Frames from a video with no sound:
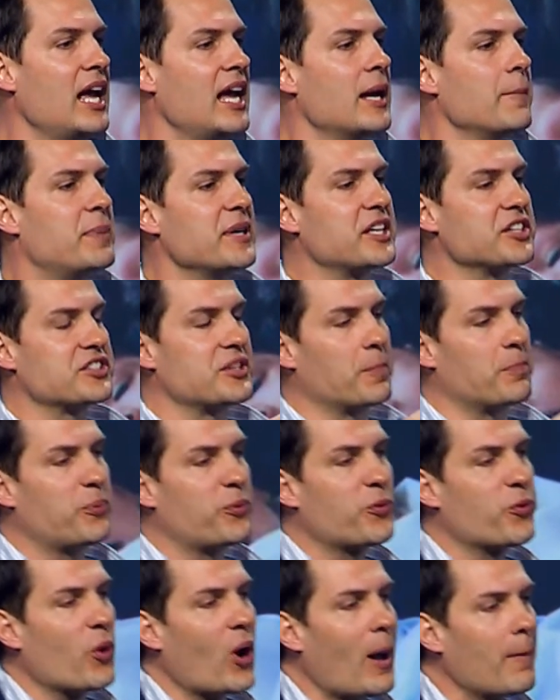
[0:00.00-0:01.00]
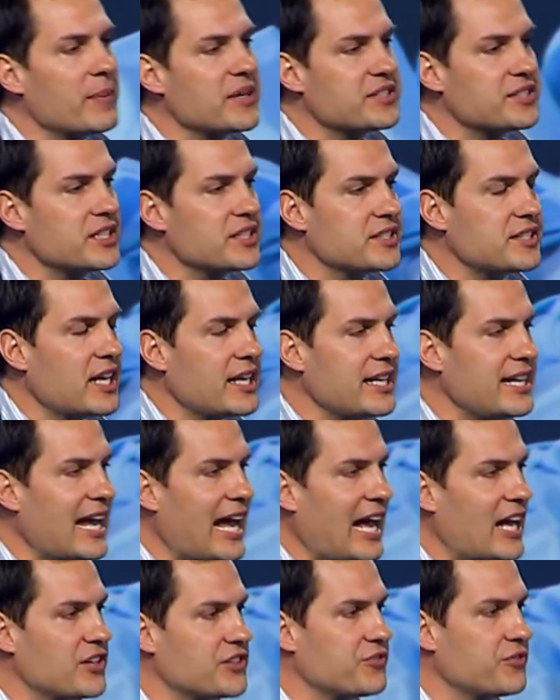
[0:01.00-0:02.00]
because the promises that he
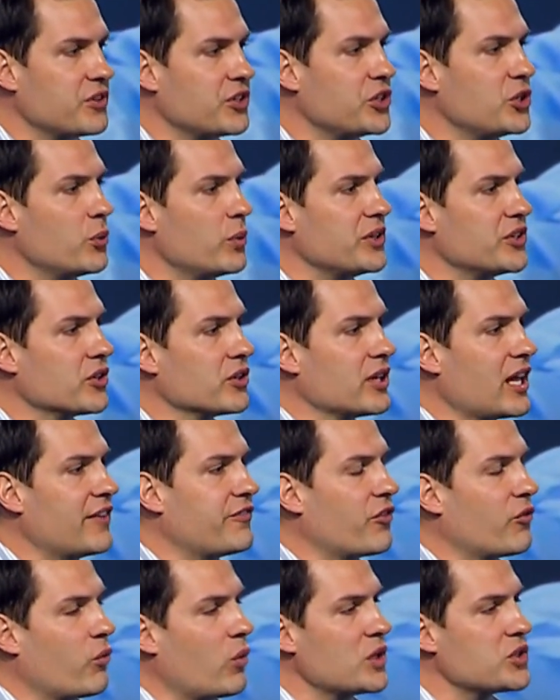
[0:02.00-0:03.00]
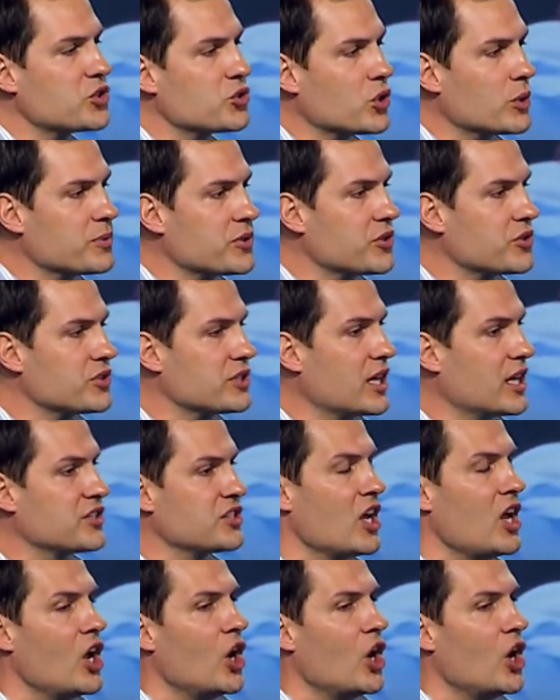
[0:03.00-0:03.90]
has for you in your life of what Scripture says